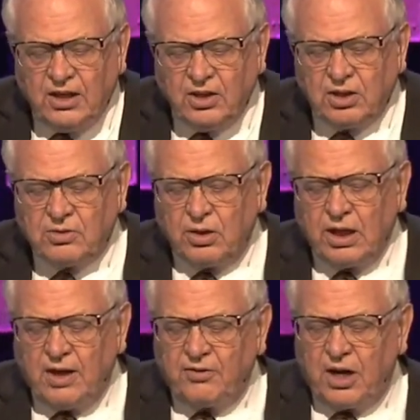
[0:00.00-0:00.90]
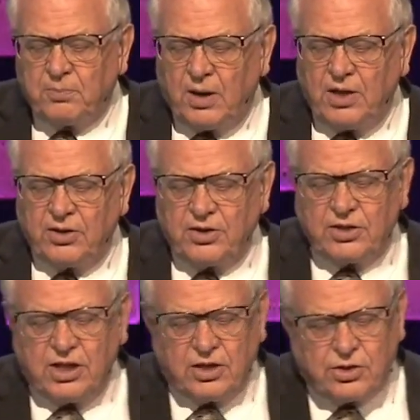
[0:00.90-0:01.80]
failure to love our
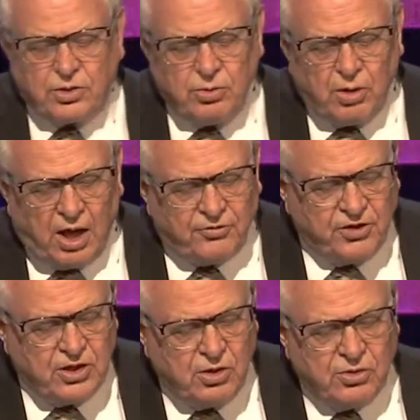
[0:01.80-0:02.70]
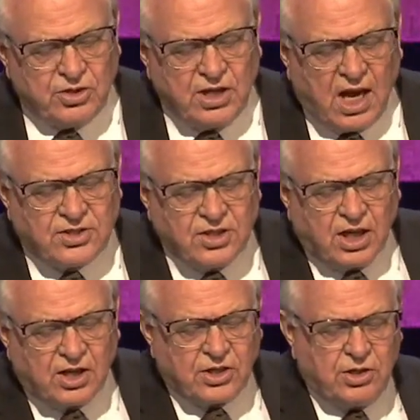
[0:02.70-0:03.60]
brothers is too often used as
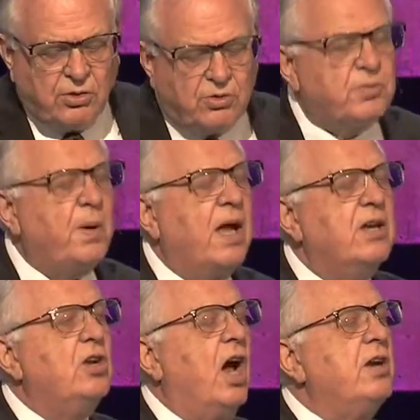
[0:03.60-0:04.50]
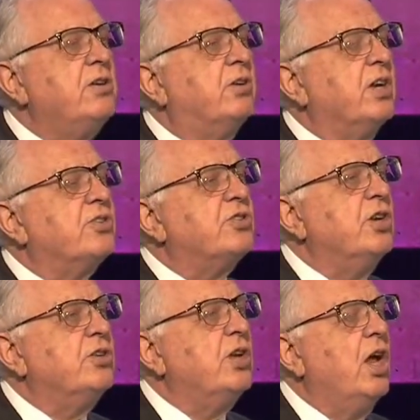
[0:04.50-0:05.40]
an excuse by non
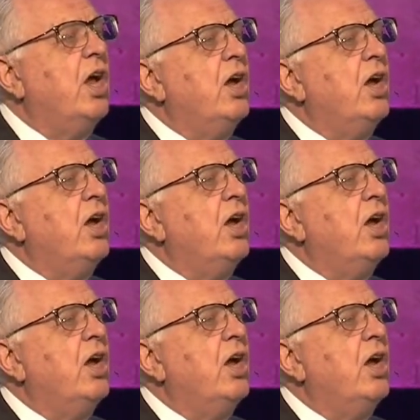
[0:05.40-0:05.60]
Christians